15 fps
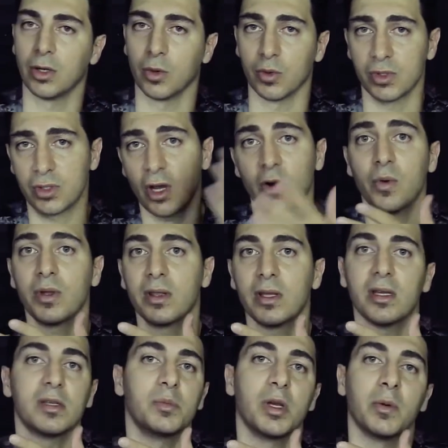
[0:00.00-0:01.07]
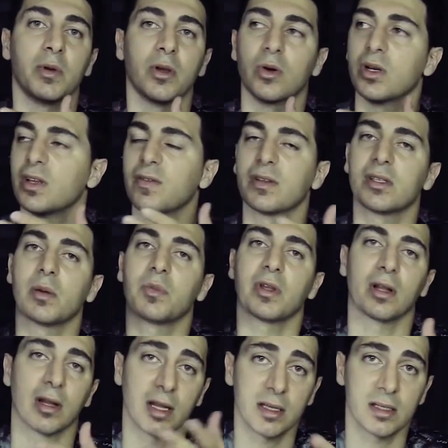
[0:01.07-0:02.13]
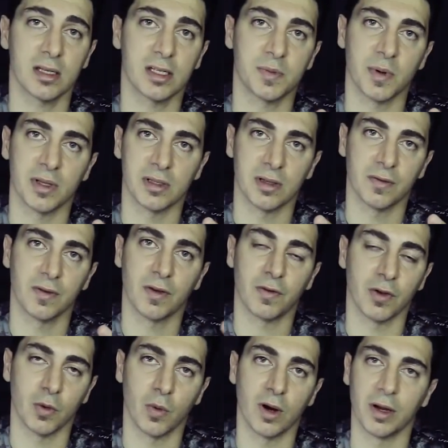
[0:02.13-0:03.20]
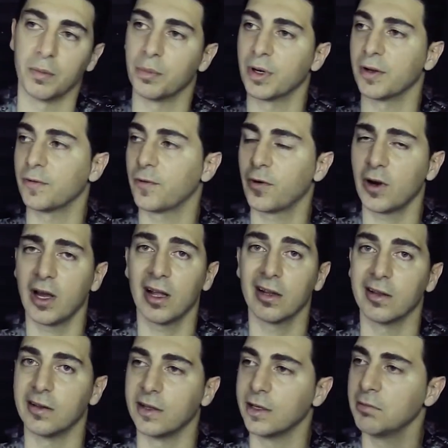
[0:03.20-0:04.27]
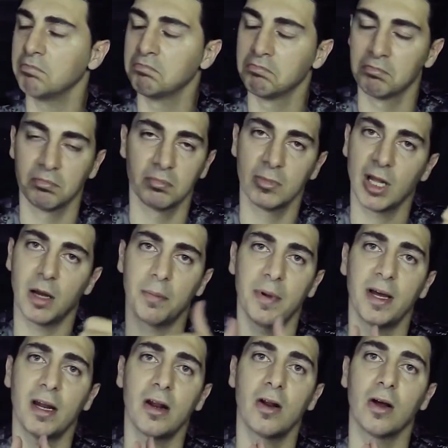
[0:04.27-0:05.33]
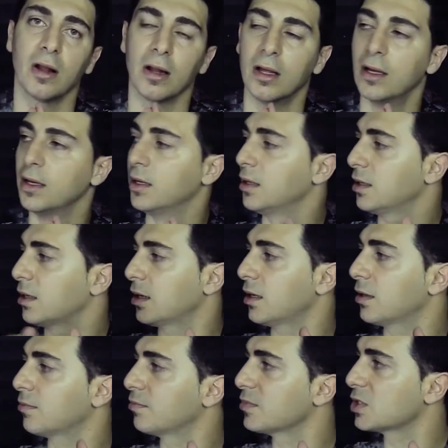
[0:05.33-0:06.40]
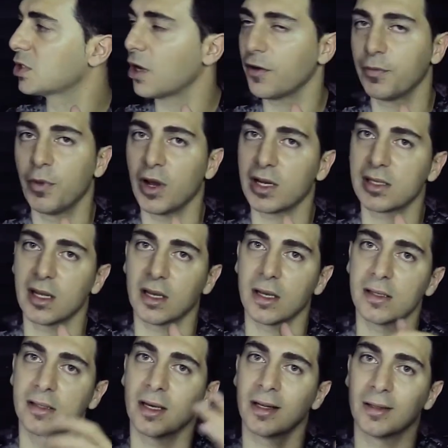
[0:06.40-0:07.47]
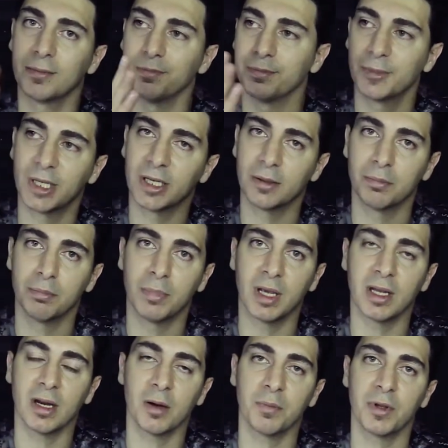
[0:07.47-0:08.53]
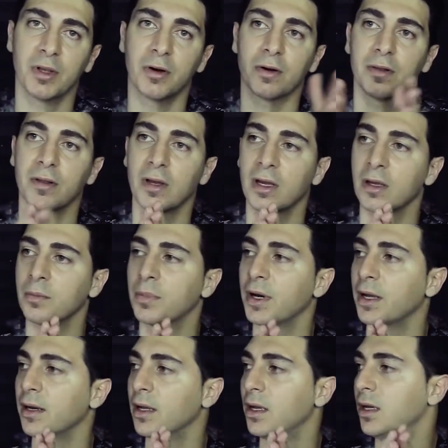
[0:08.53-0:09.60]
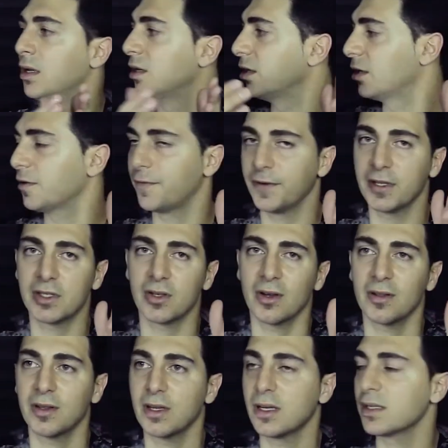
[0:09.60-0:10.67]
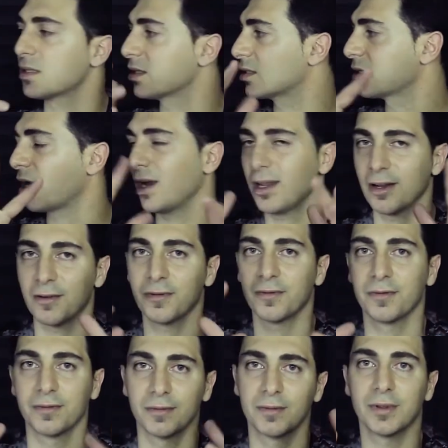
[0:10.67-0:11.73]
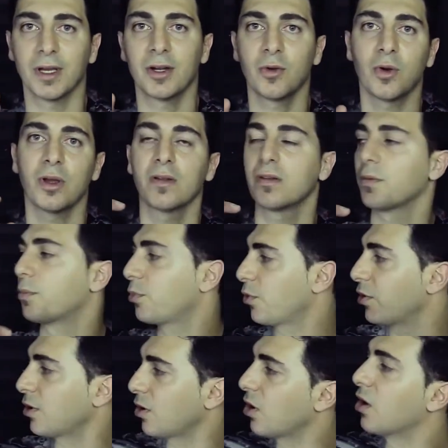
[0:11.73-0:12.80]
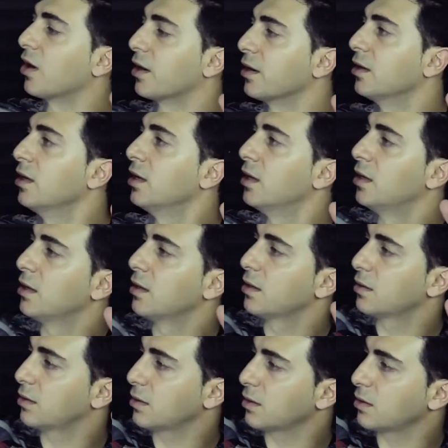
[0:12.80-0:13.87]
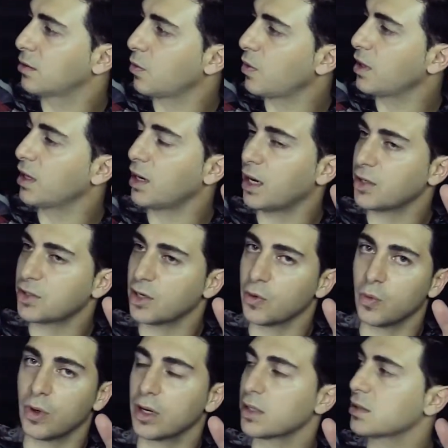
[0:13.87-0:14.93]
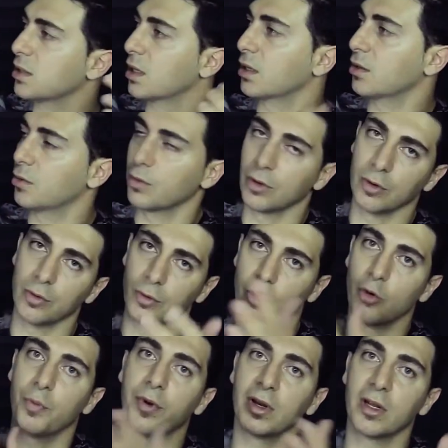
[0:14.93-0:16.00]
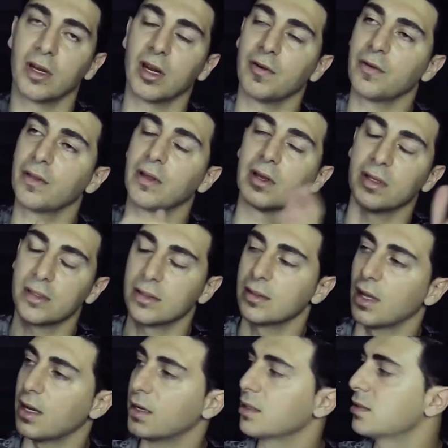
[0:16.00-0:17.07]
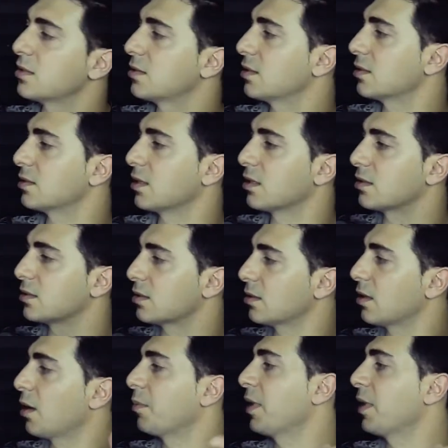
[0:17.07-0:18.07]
start with this maybe, or even something less expensive if you want. But for LED, not bad at all. Softbox, like I said, may not be your thing, but it fits on this. It's kind of annoying to put on. The way it actually works, like when you open it and everything, is nice. It's not that